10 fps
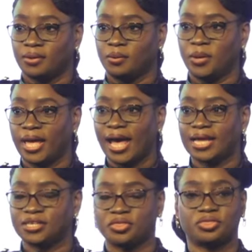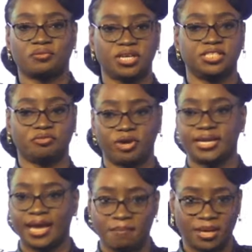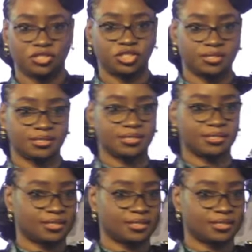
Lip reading: we had three different dimensions.